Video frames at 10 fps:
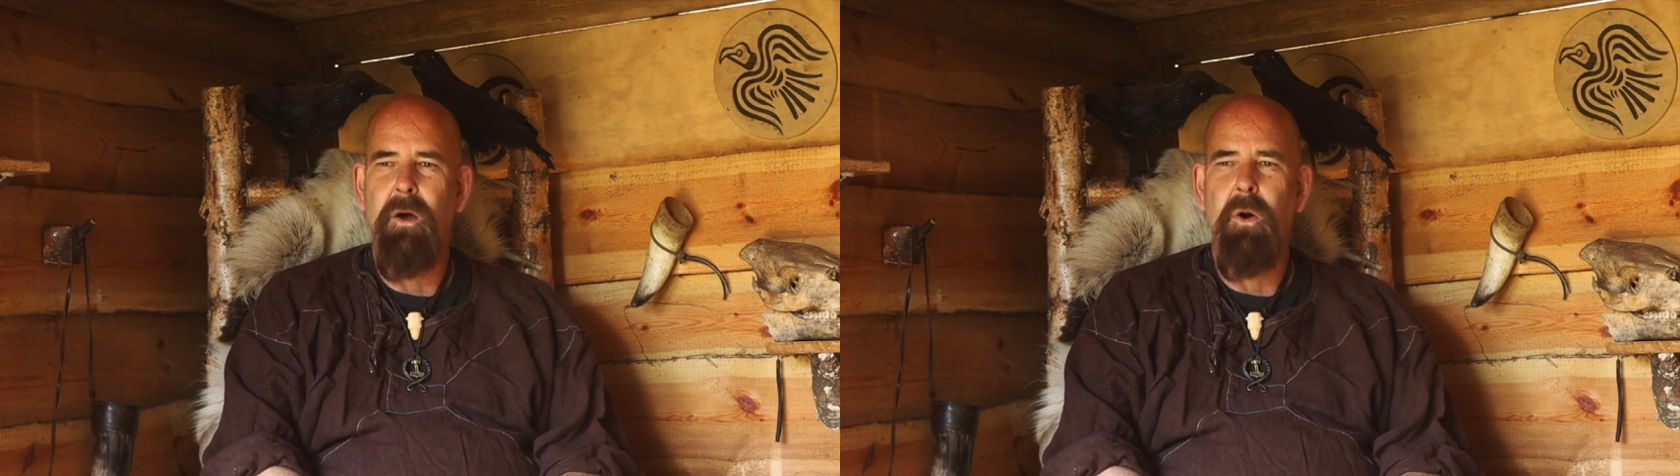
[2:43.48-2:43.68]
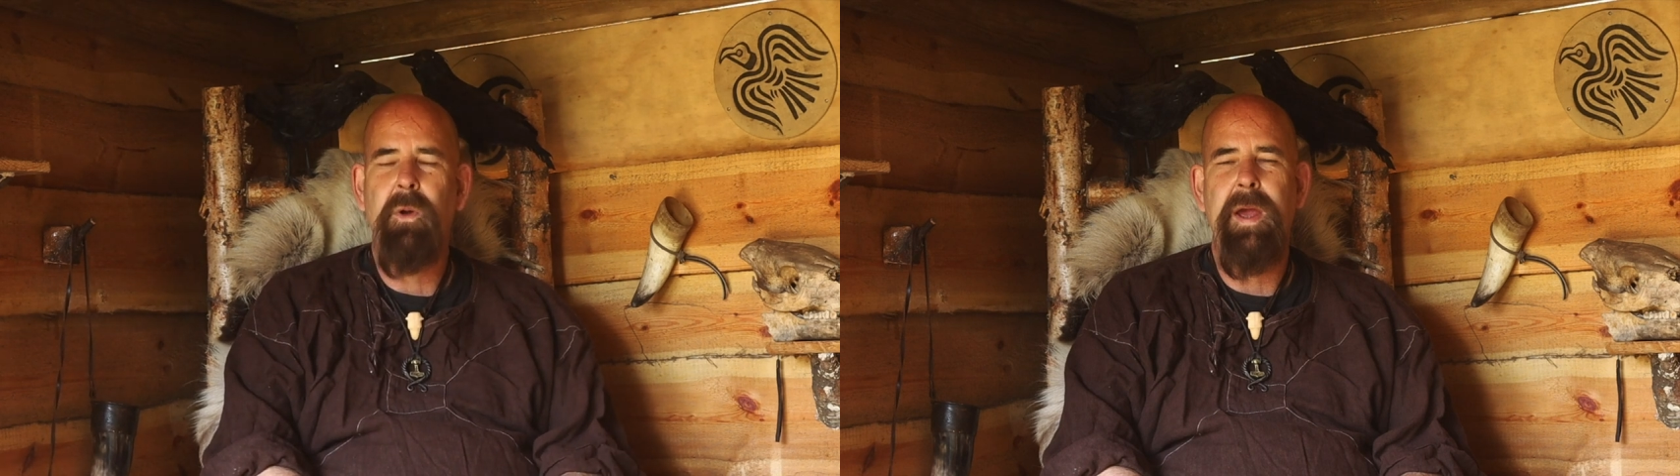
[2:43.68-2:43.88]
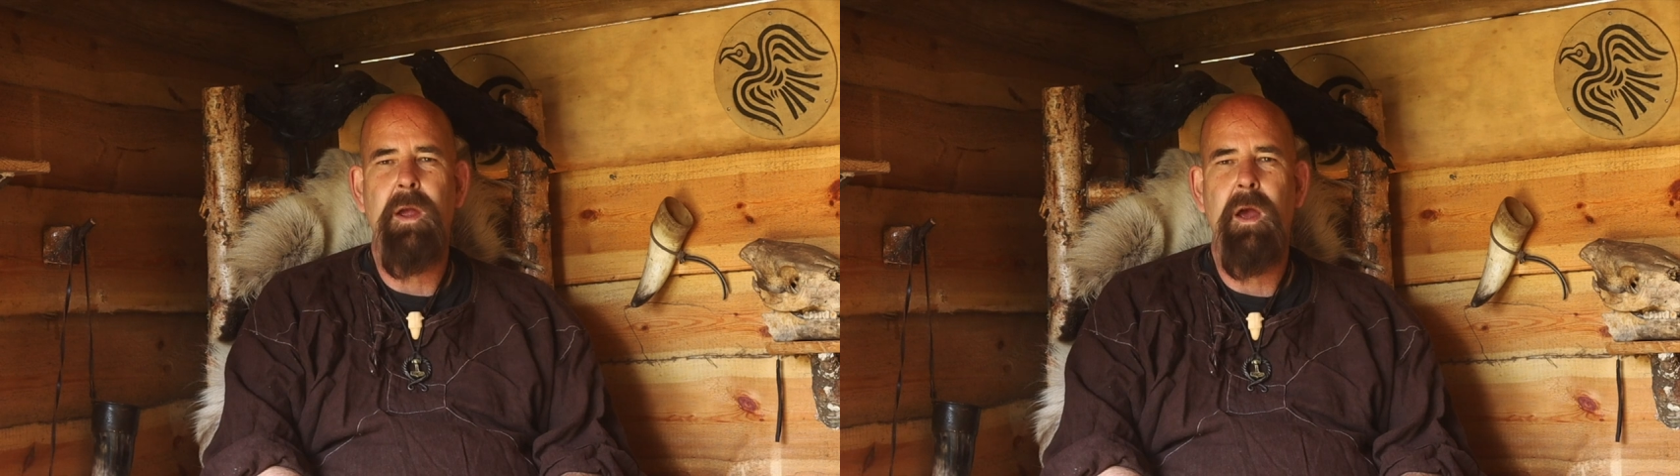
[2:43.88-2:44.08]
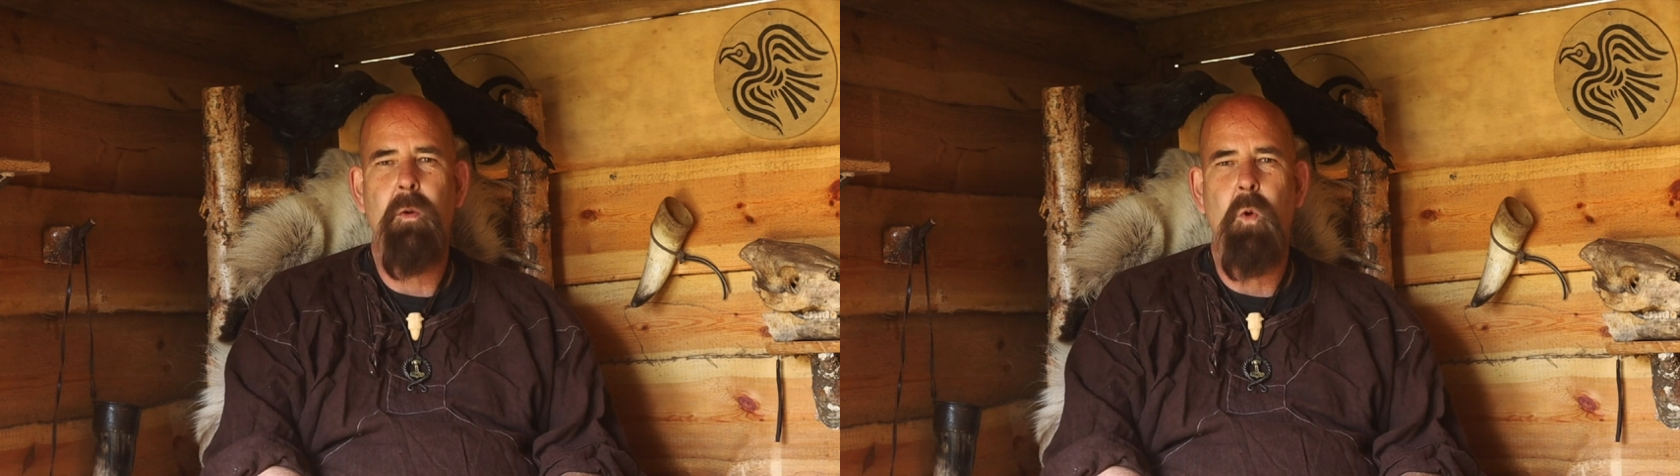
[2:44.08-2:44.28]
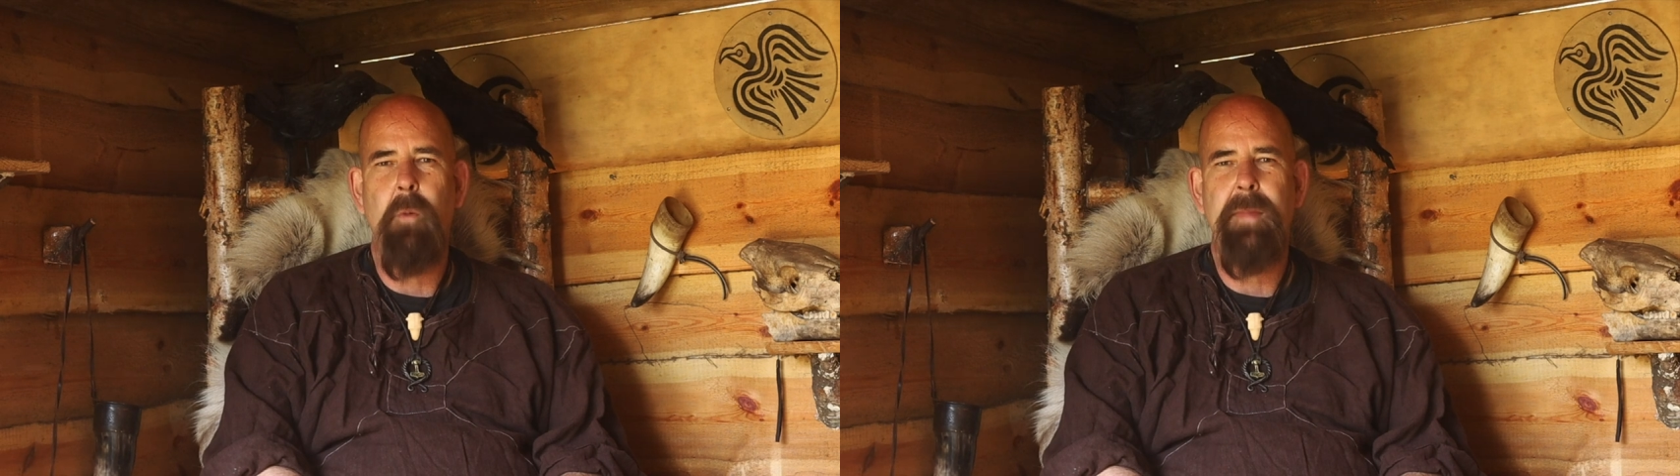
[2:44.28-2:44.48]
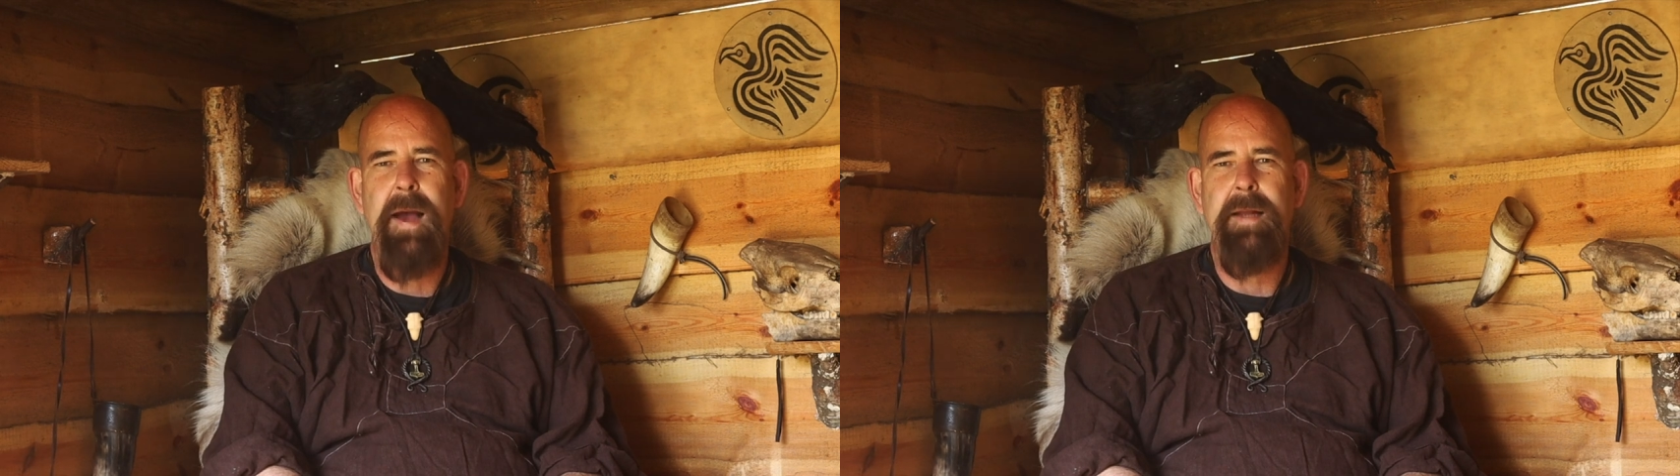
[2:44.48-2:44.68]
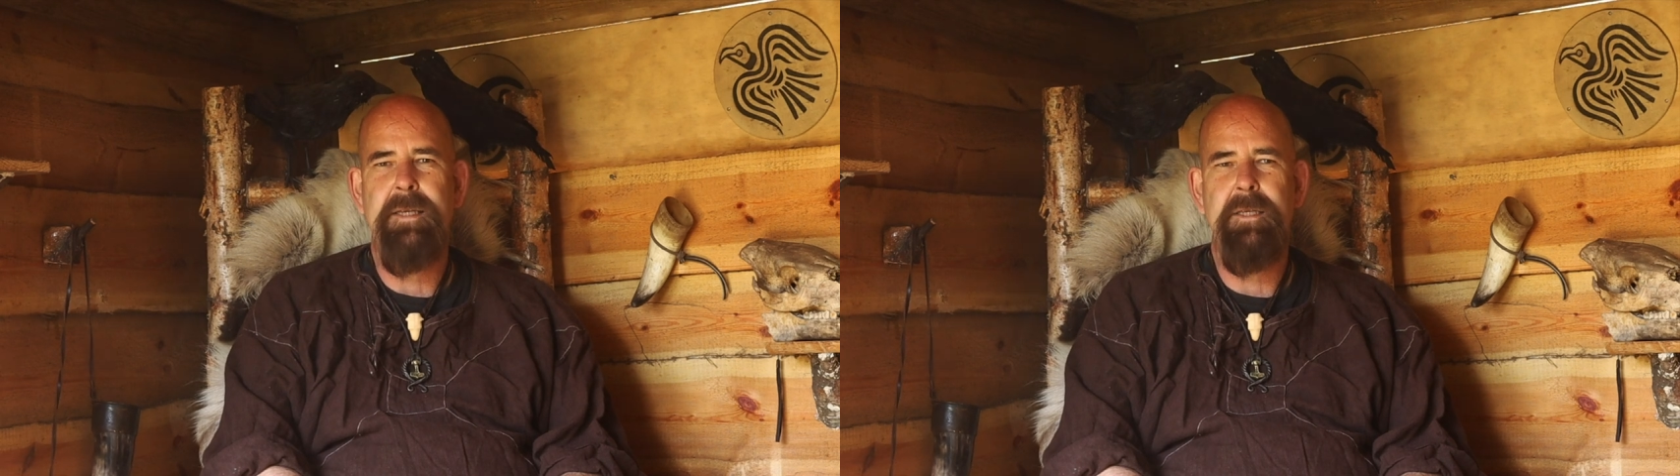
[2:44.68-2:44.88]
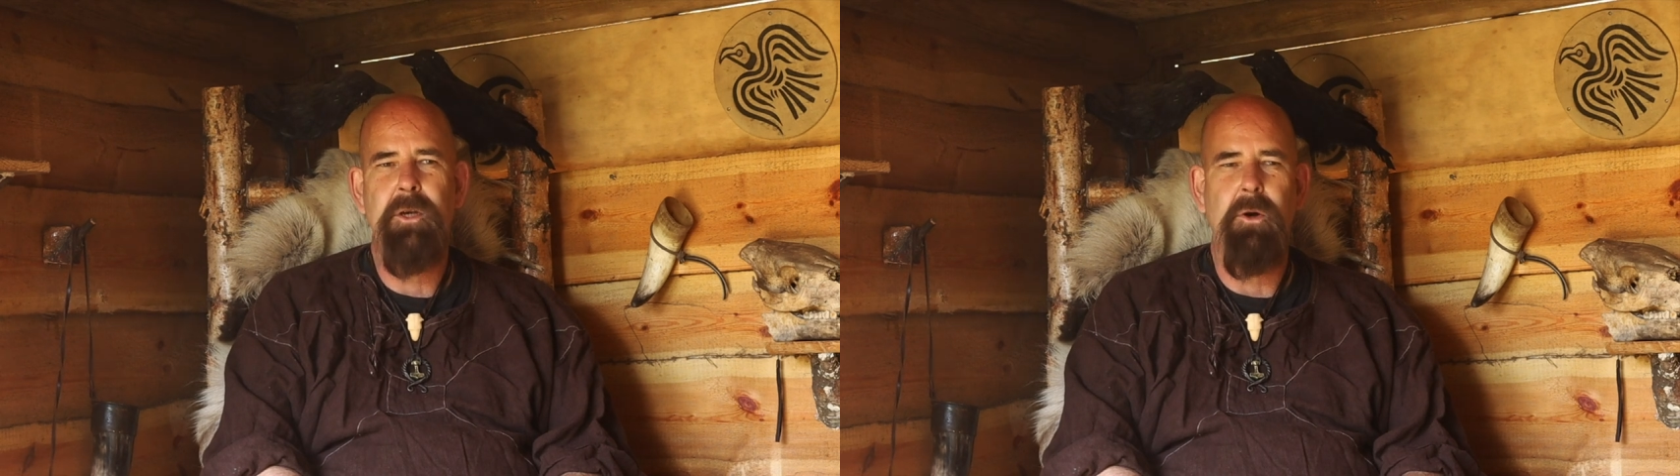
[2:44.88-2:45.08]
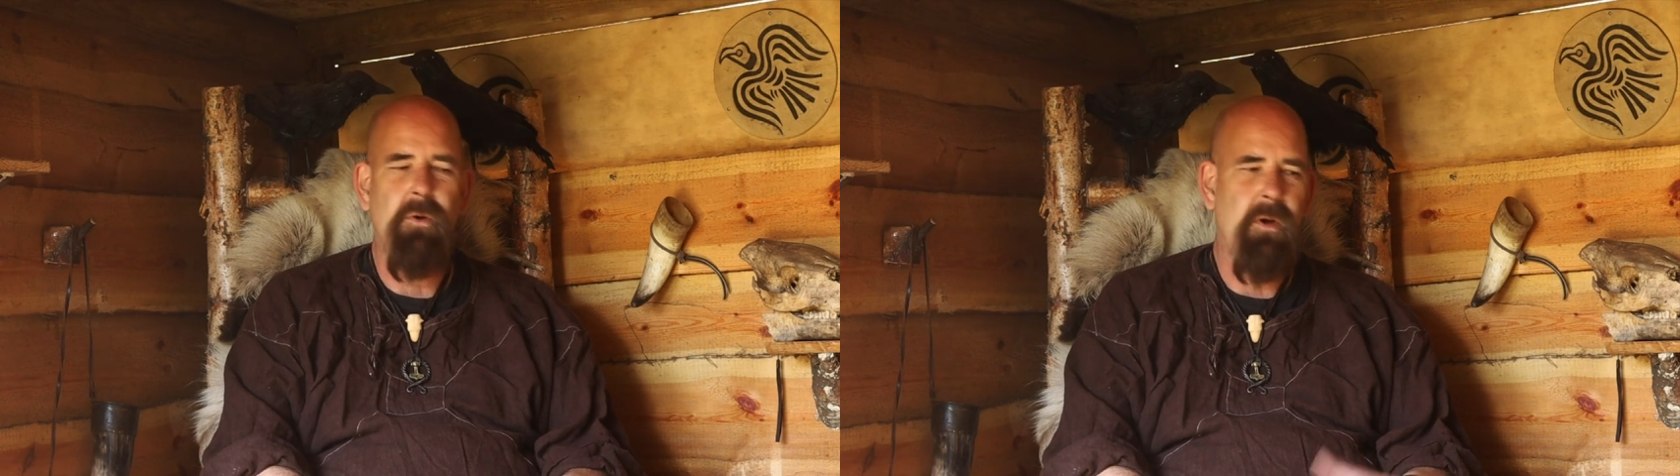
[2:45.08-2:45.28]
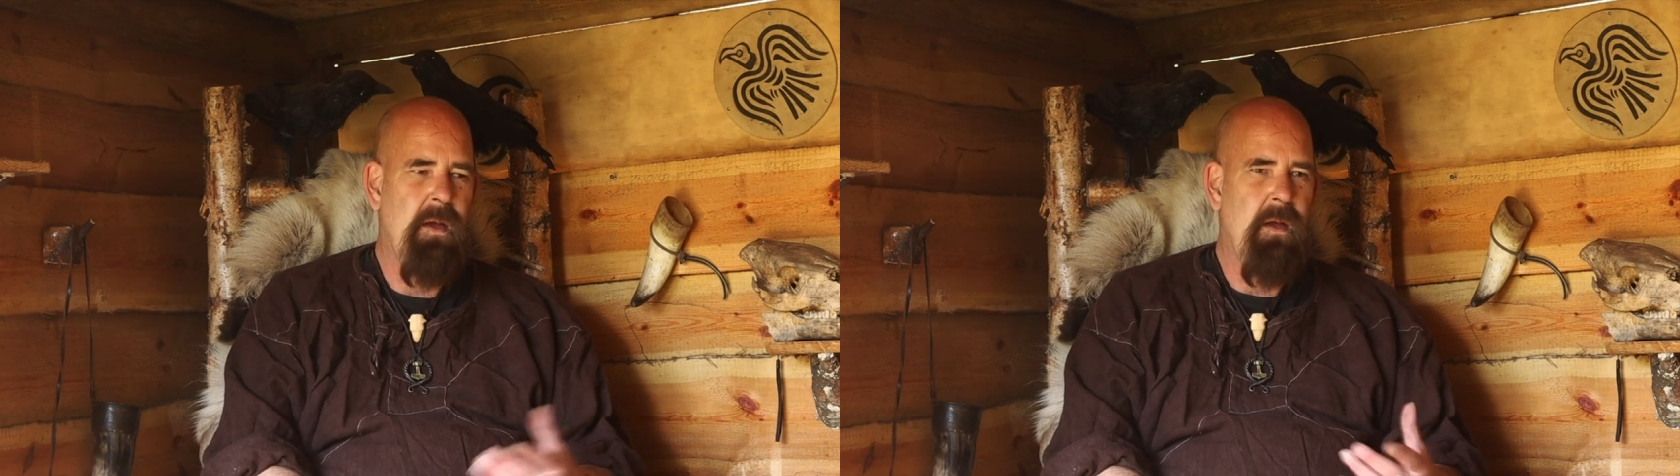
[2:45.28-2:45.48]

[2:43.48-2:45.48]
okay warm nights. So,